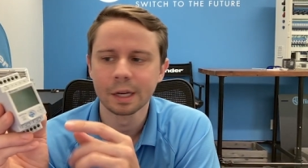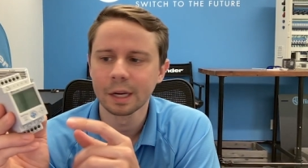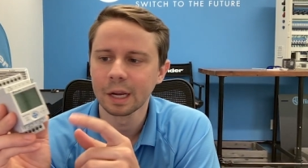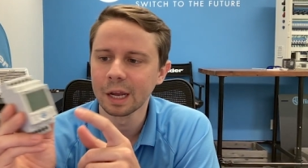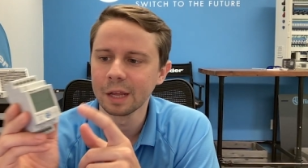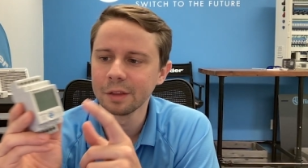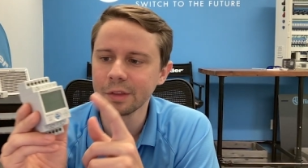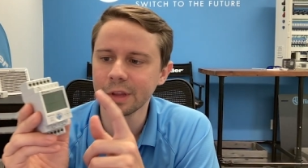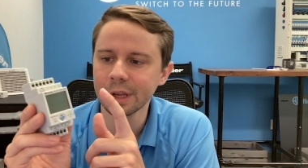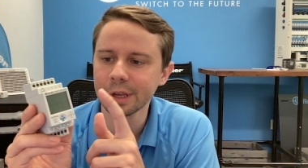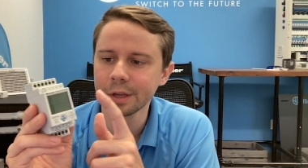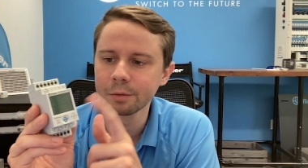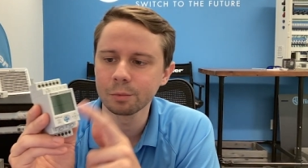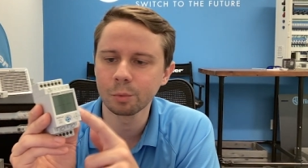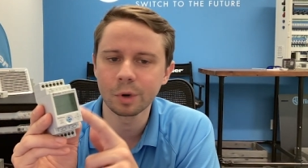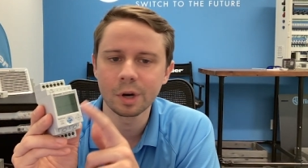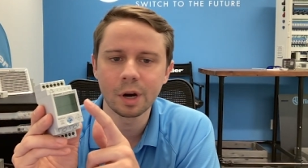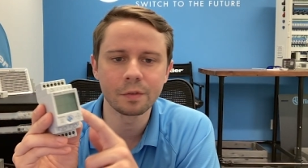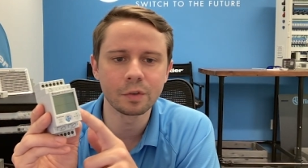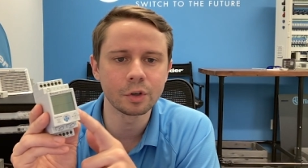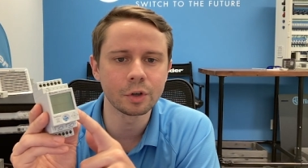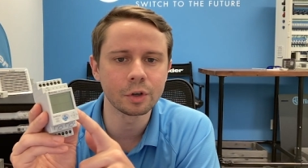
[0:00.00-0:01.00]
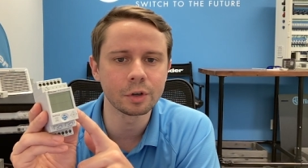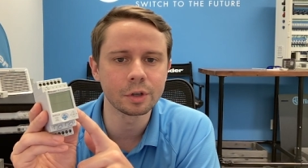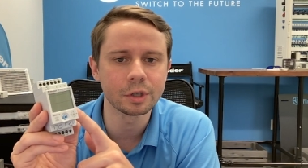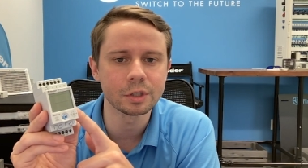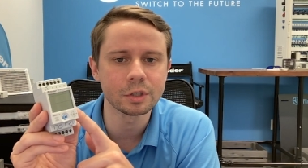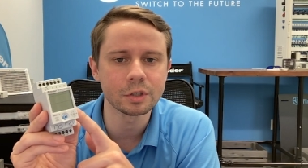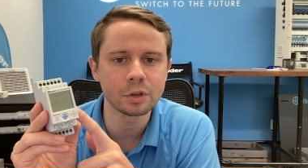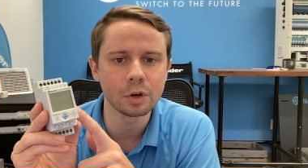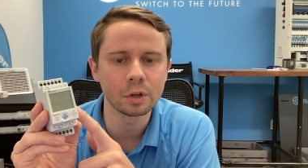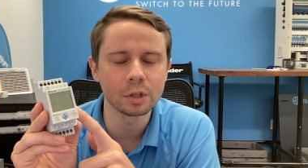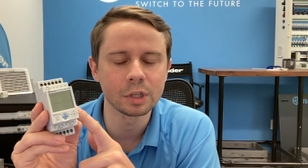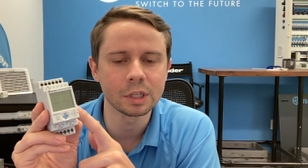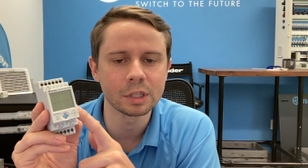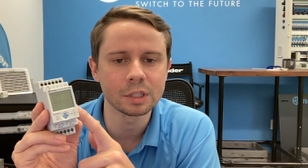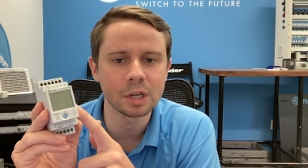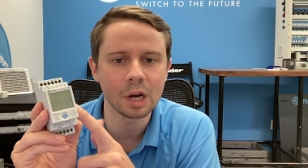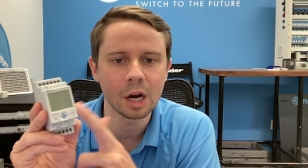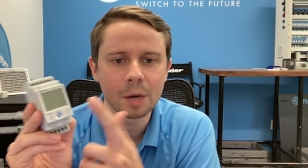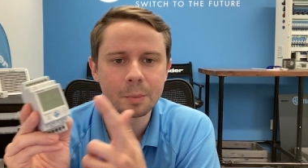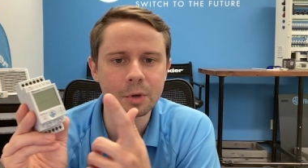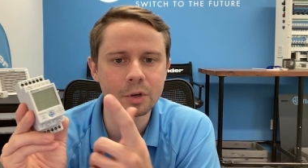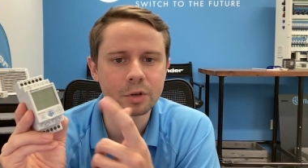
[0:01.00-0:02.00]
And then whenever you're installing
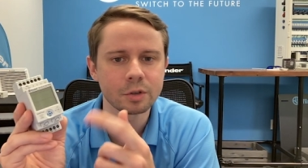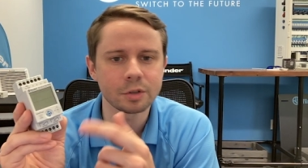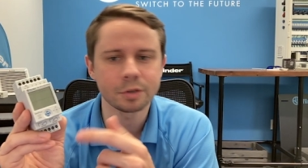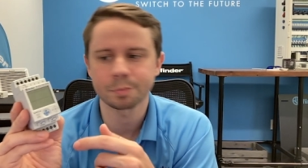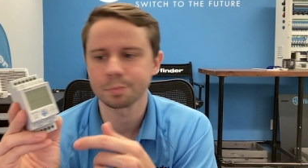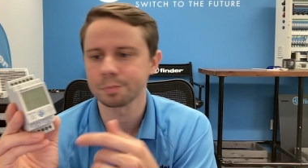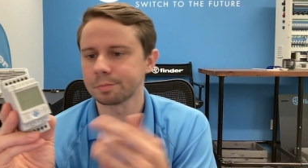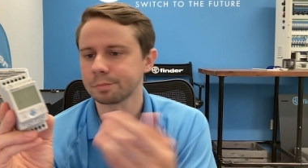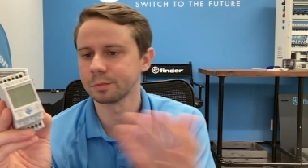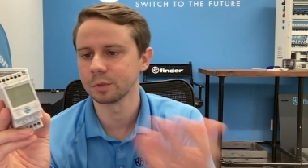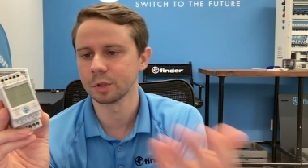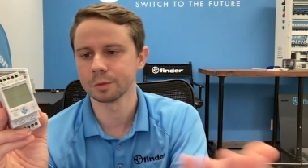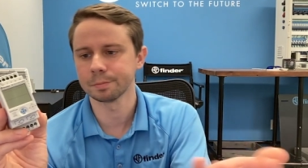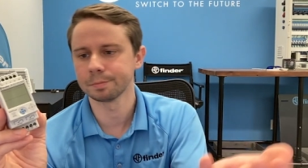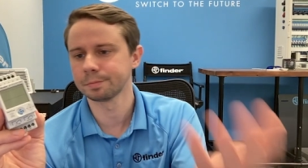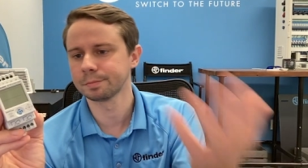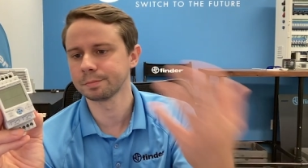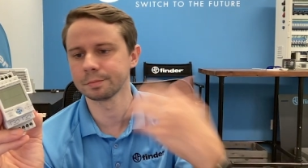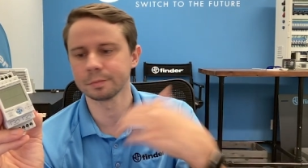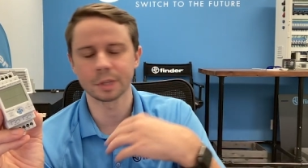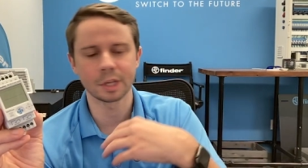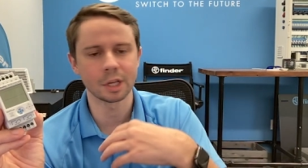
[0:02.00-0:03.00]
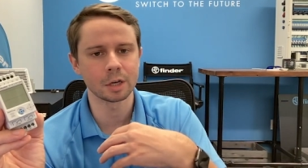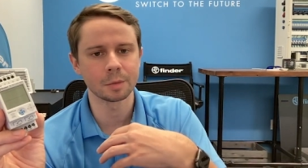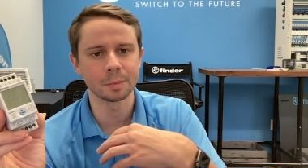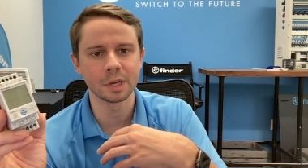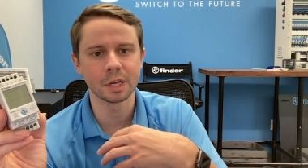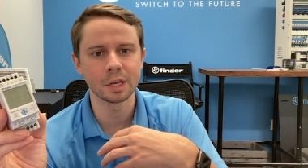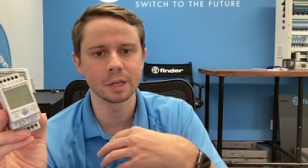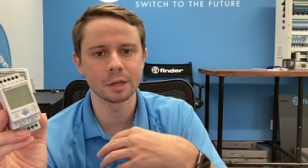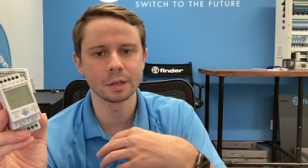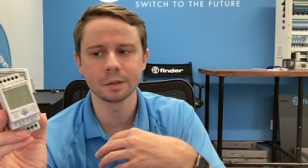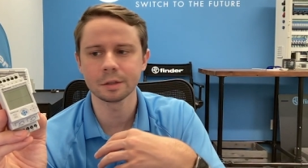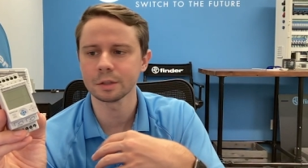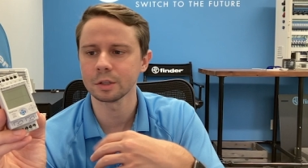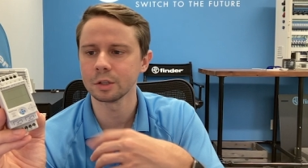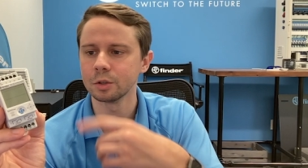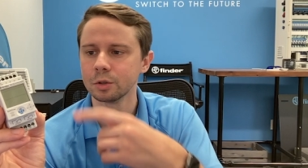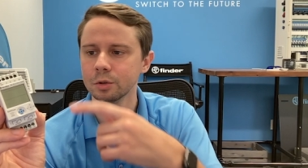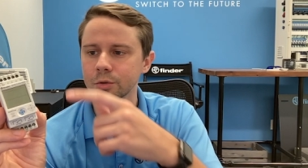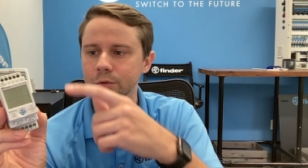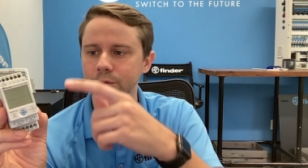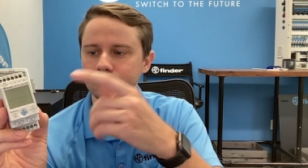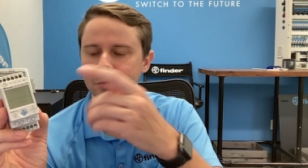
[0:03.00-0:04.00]
timers, you get them in,
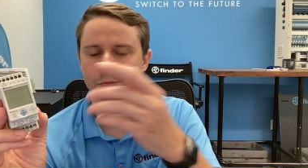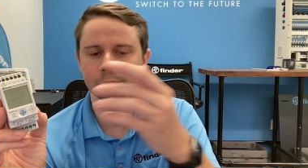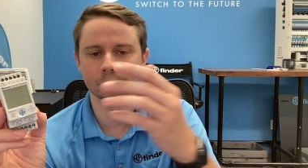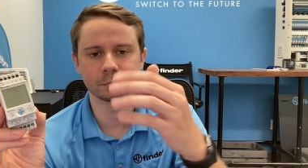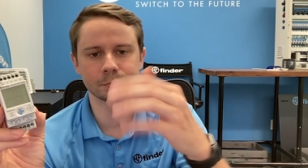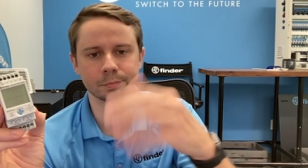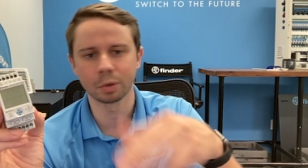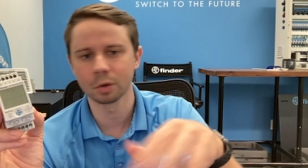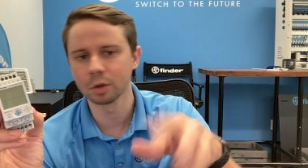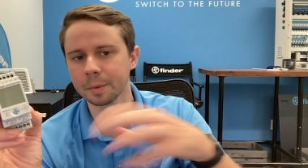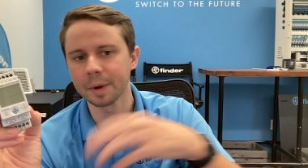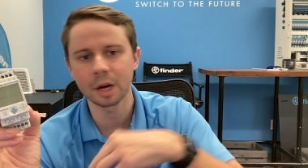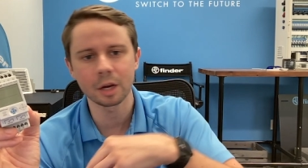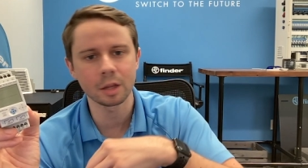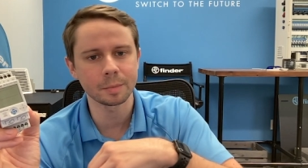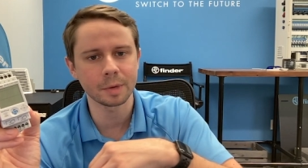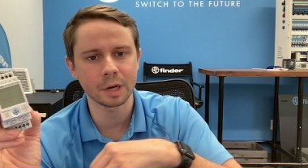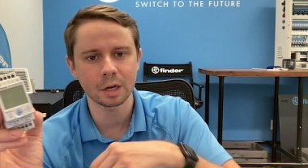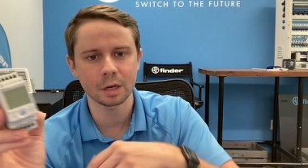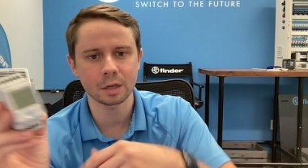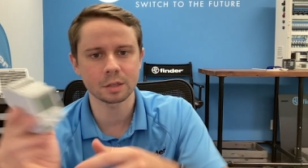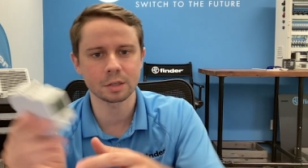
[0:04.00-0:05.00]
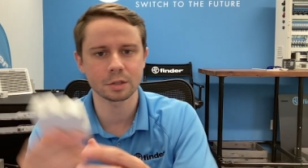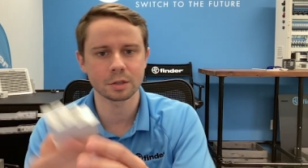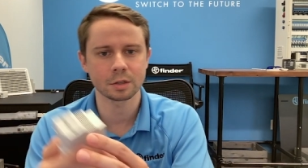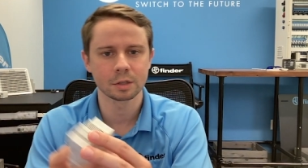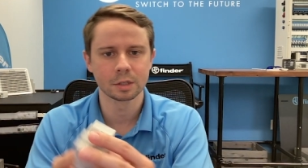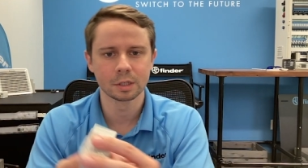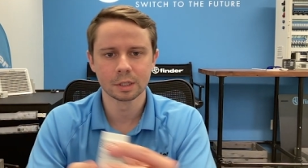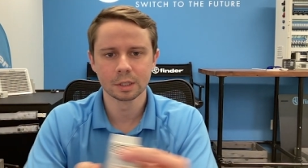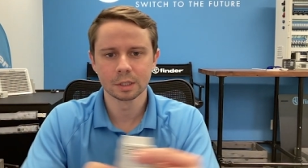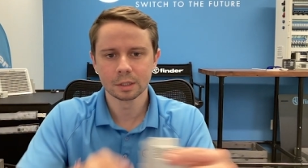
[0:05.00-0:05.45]
you pull them out of the box,